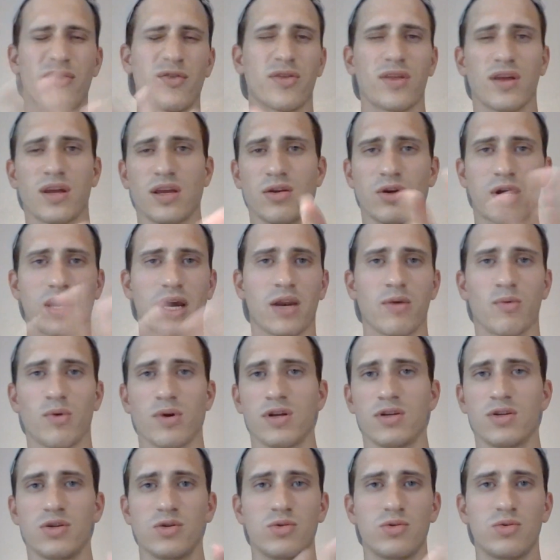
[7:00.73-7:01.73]
everything you kind of
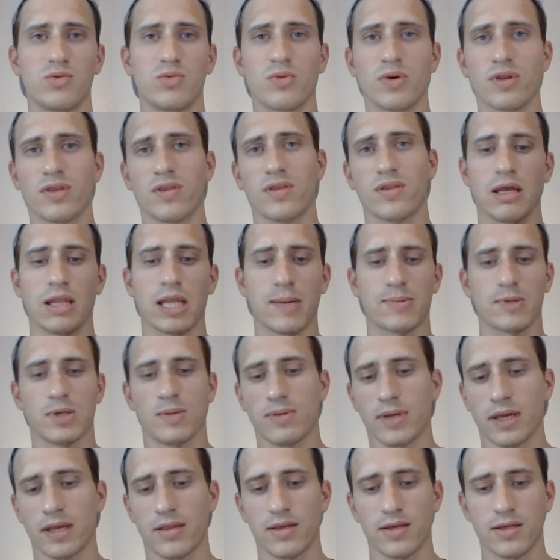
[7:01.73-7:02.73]
want to do with a laptop like